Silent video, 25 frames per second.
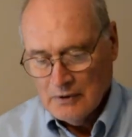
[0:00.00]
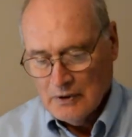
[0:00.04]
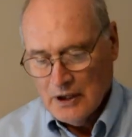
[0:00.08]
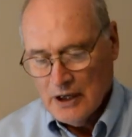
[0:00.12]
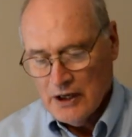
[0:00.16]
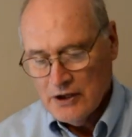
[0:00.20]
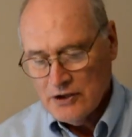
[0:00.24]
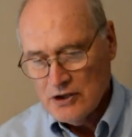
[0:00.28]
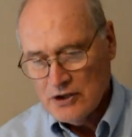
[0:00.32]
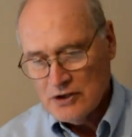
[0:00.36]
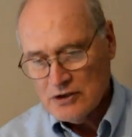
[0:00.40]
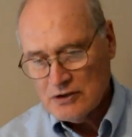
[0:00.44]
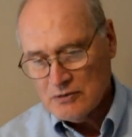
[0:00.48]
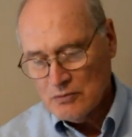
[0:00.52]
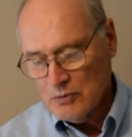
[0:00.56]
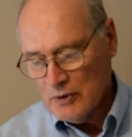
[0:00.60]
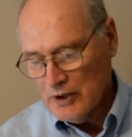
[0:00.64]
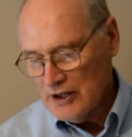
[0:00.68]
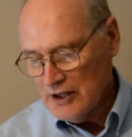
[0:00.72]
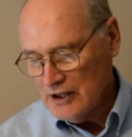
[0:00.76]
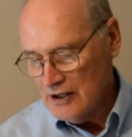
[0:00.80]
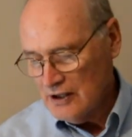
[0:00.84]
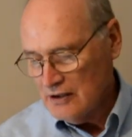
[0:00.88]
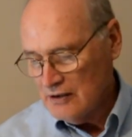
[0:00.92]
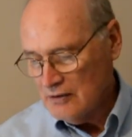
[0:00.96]
I just
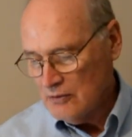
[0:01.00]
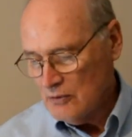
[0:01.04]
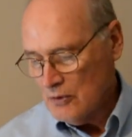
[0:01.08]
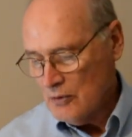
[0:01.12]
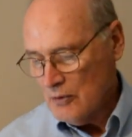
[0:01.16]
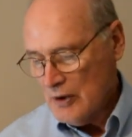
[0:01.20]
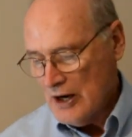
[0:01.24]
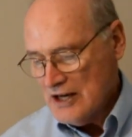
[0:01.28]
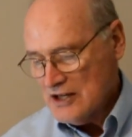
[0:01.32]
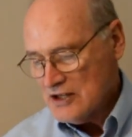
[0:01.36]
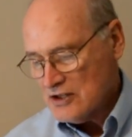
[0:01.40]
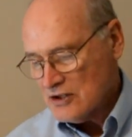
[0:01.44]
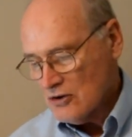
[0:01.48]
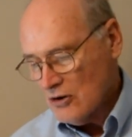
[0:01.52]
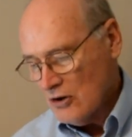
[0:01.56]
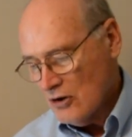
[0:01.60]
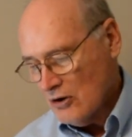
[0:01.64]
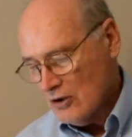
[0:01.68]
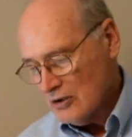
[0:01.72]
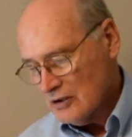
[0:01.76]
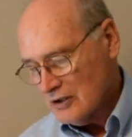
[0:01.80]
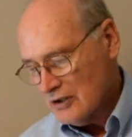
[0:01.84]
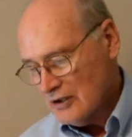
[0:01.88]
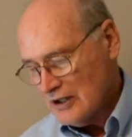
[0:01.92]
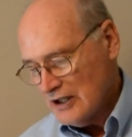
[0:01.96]
went in and erased
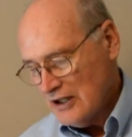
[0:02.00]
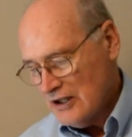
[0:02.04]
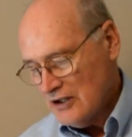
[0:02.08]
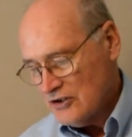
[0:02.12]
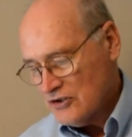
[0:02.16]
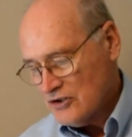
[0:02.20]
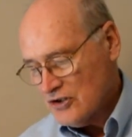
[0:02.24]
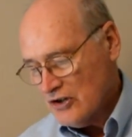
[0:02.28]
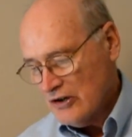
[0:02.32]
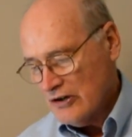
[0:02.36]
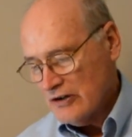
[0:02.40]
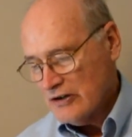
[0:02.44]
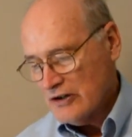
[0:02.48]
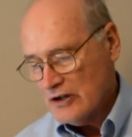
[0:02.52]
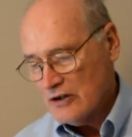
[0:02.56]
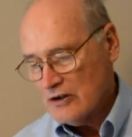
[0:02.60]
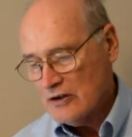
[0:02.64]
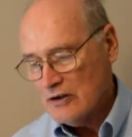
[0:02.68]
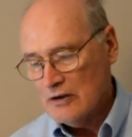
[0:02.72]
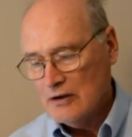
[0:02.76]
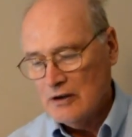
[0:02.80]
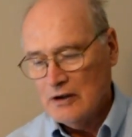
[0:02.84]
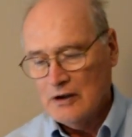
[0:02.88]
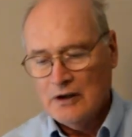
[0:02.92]
all the interior